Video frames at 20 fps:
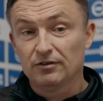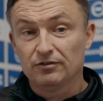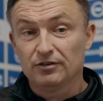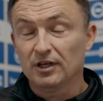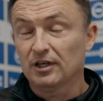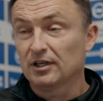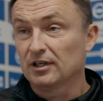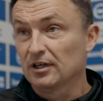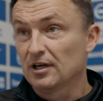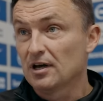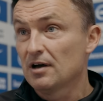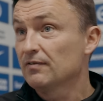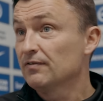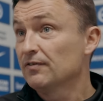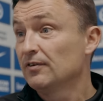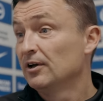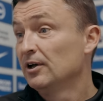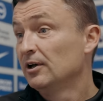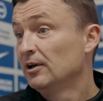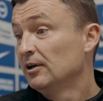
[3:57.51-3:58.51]
The second
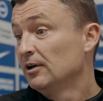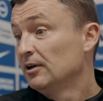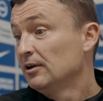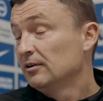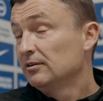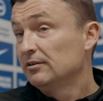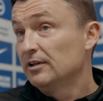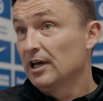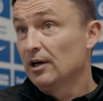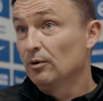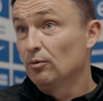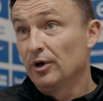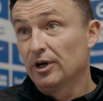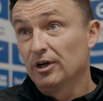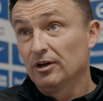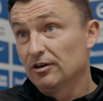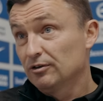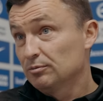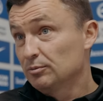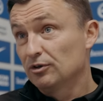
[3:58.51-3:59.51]
half, their
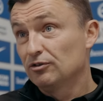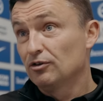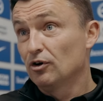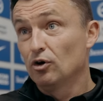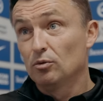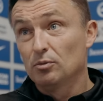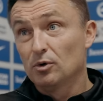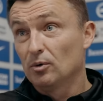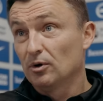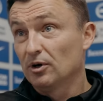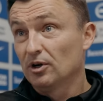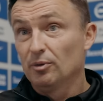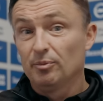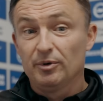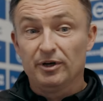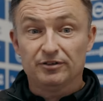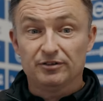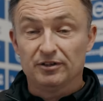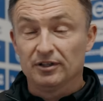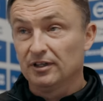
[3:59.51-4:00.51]
winger, and it's Matoma, one of the
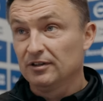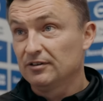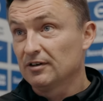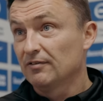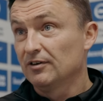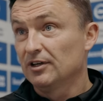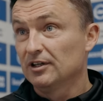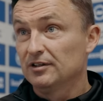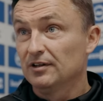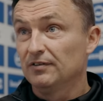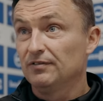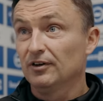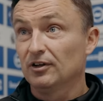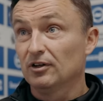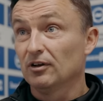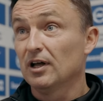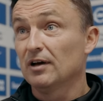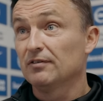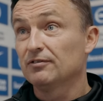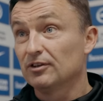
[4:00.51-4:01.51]
best, and he's having a
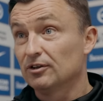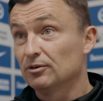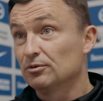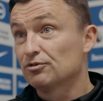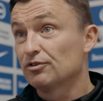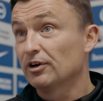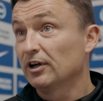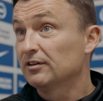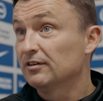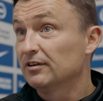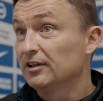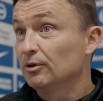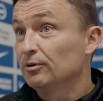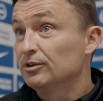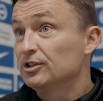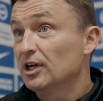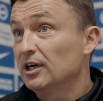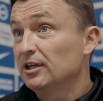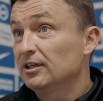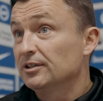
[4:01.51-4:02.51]
difficult afternoon trying to deal
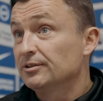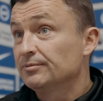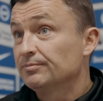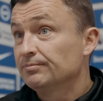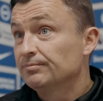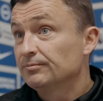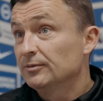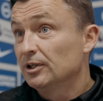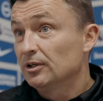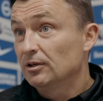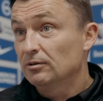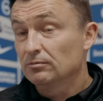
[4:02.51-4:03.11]
with Jaden, you